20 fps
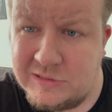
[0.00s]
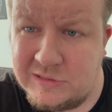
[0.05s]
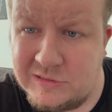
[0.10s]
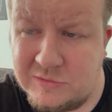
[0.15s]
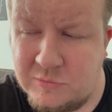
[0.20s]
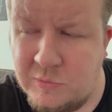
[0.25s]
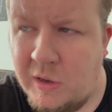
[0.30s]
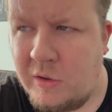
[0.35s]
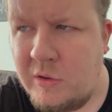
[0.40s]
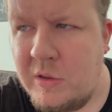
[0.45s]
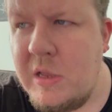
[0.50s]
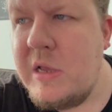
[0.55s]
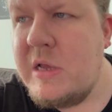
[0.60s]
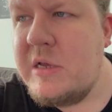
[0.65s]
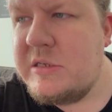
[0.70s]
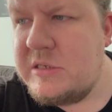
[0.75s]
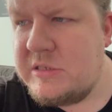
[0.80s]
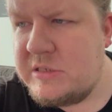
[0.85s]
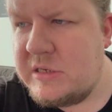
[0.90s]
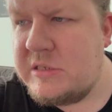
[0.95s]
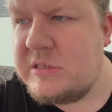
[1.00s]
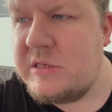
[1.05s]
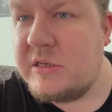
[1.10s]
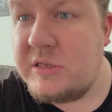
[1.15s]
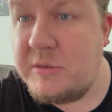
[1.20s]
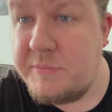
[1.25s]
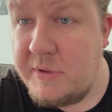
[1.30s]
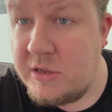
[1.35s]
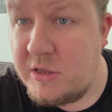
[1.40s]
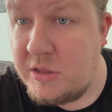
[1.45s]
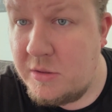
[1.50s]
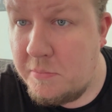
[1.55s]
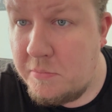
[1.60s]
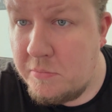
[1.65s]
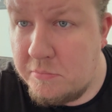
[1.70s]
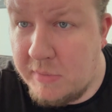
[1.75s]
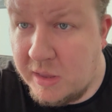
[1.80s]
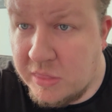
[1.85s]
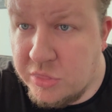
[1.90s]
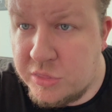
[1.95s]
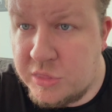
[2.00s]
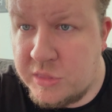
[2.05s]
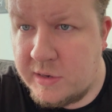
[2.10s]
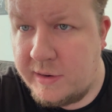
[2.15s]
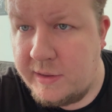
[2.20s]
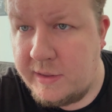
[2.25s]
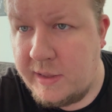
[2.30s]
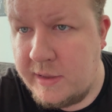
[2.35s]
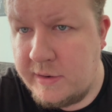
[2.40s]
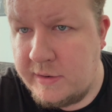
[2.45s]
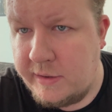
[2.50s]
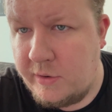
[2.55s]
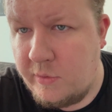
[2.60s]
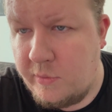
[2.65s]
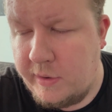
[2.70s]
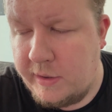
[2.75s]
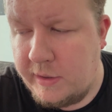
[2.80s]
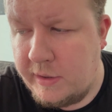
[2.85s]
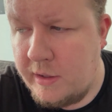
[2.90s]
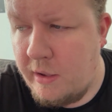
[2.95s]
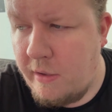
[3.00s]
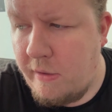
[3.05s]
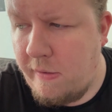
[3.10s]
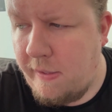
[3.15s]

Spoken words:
And, well, since I started making them monthly anyway.